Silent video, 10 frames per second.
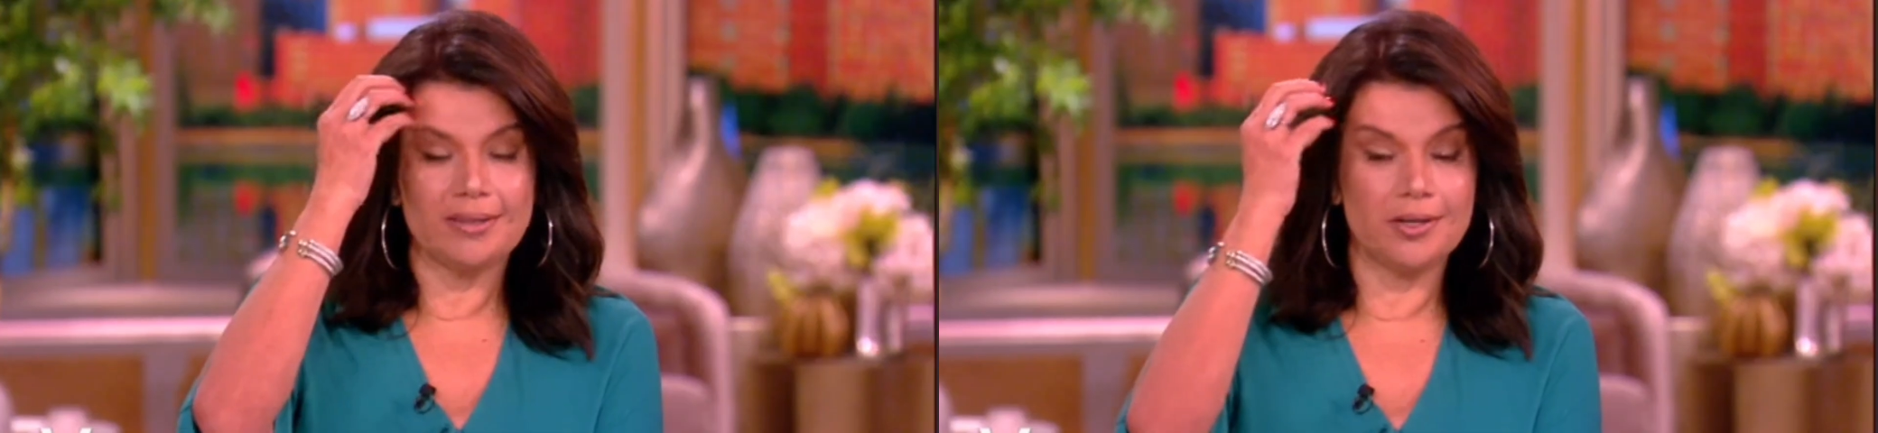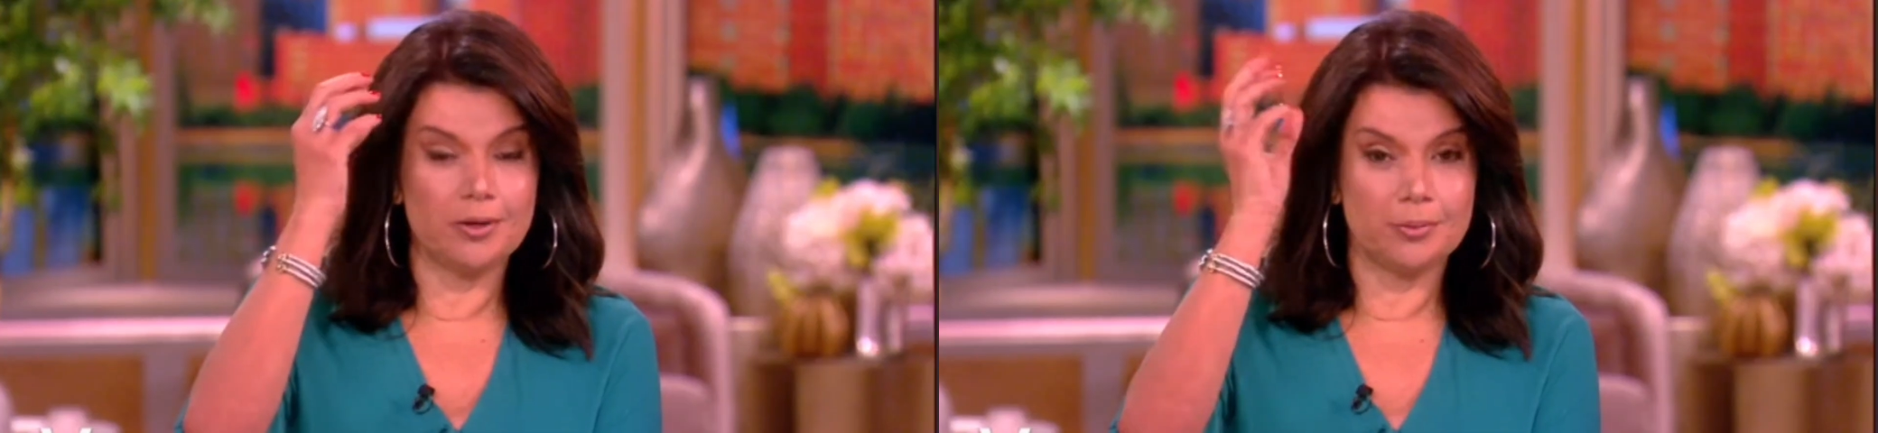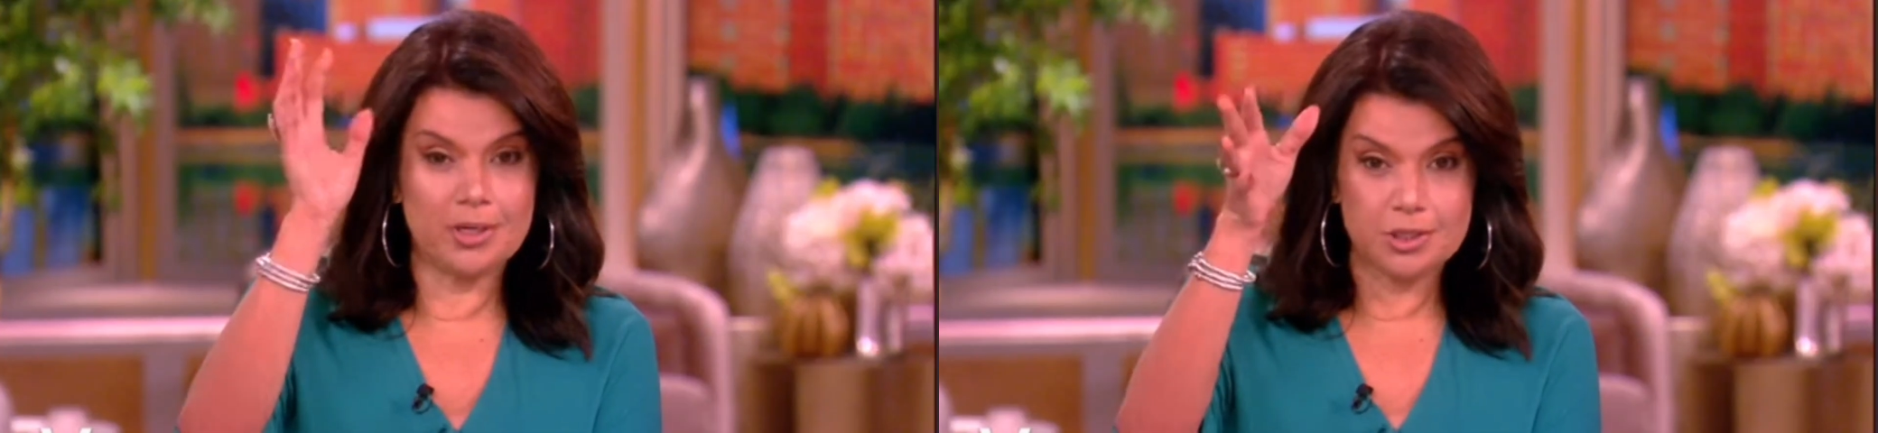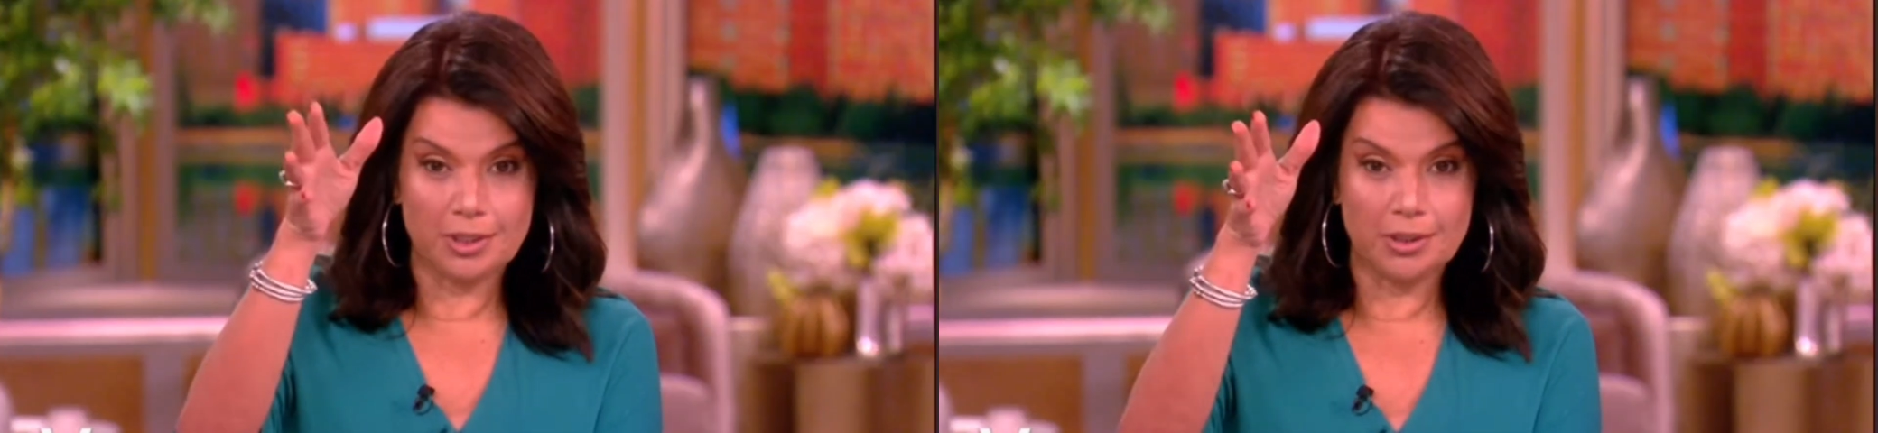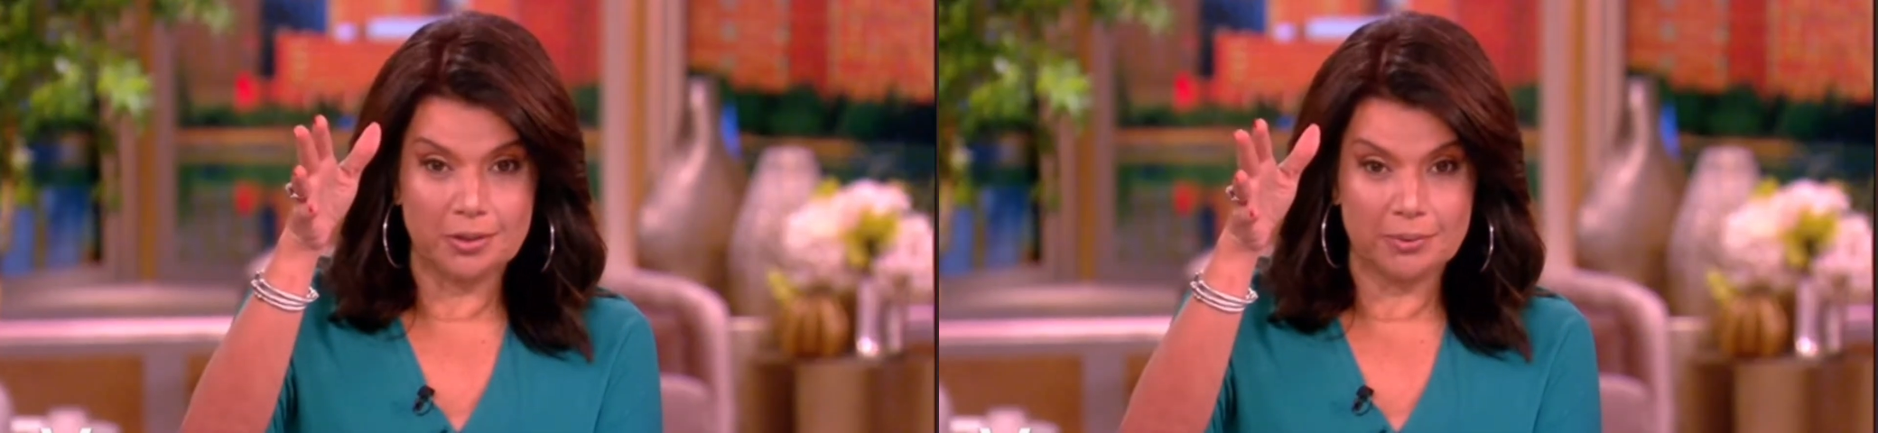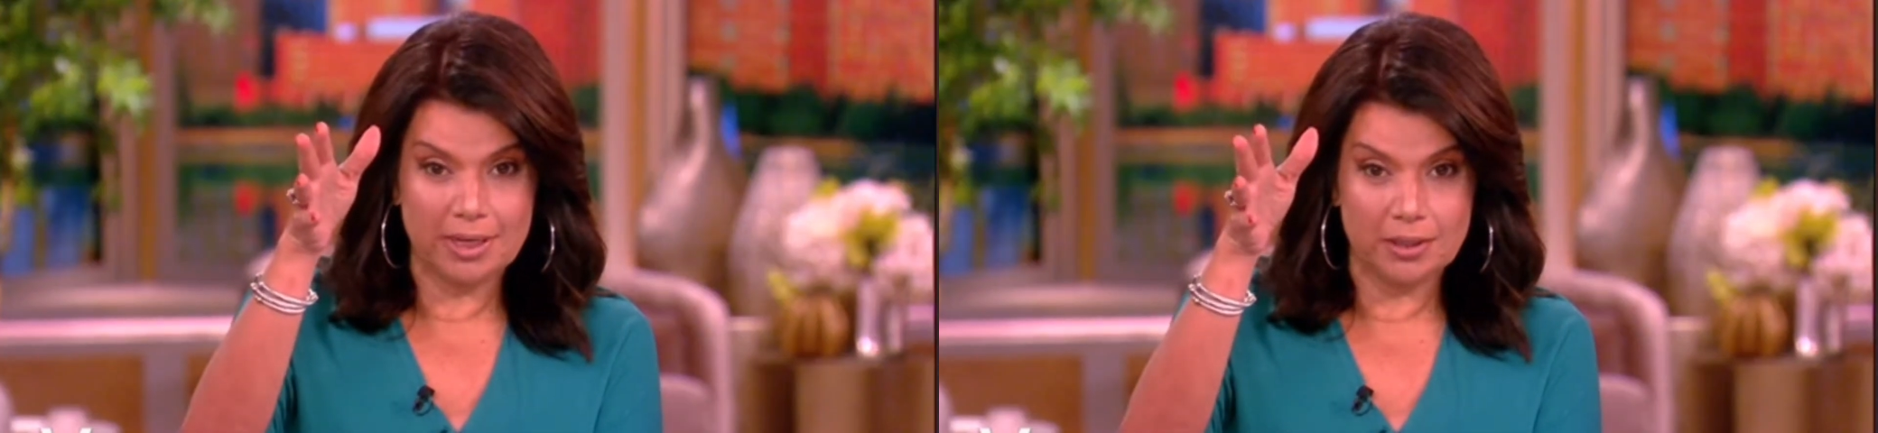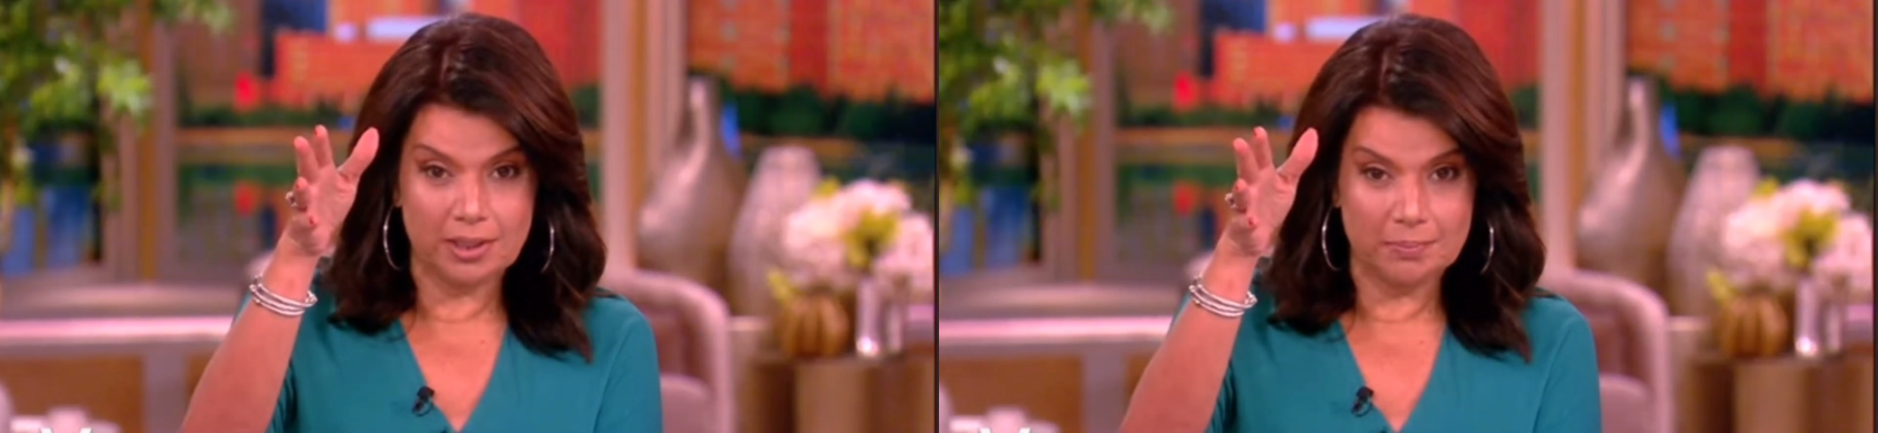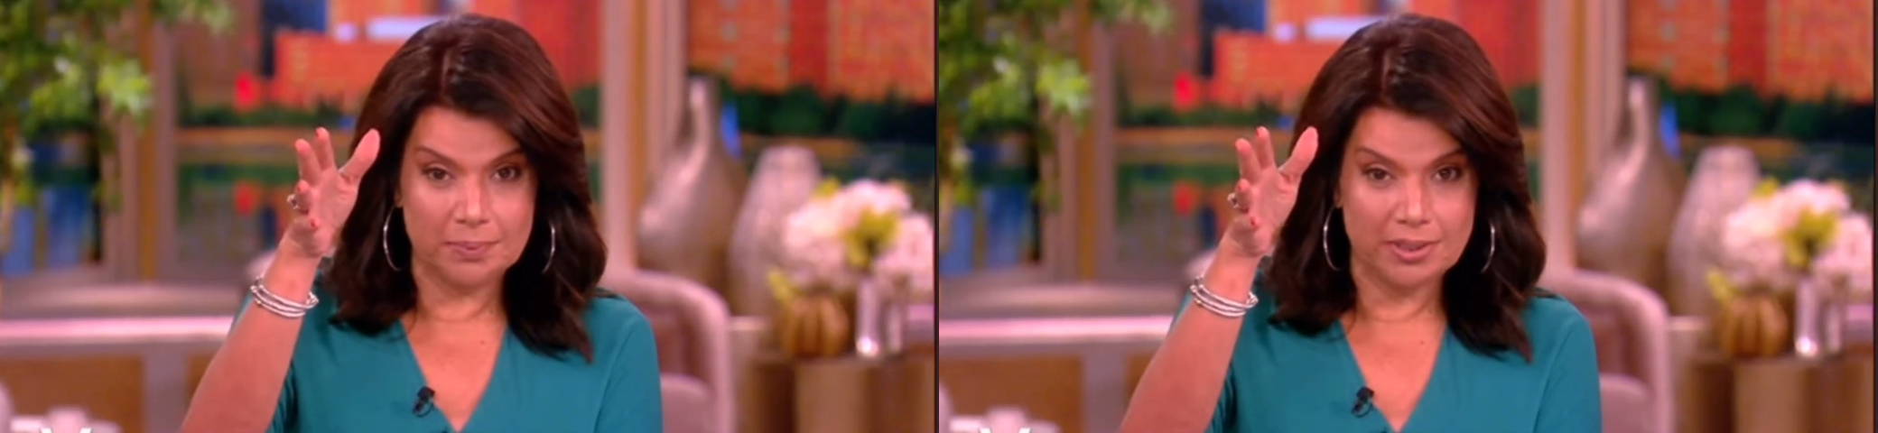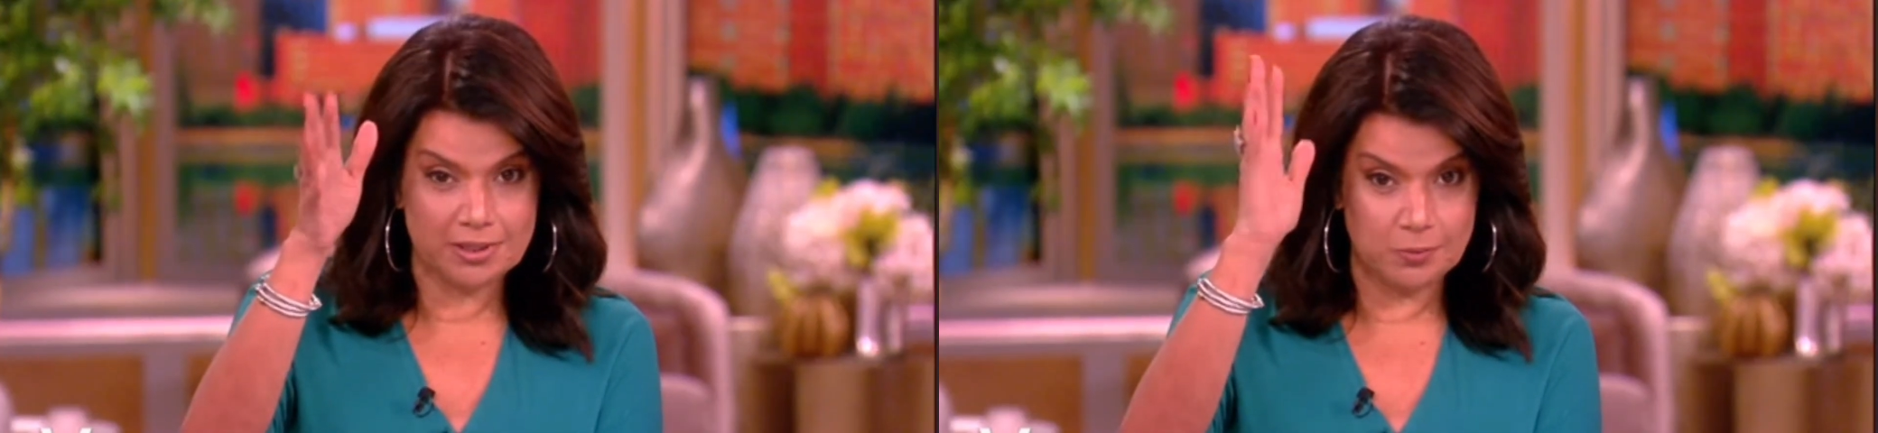at the original Greek Olympians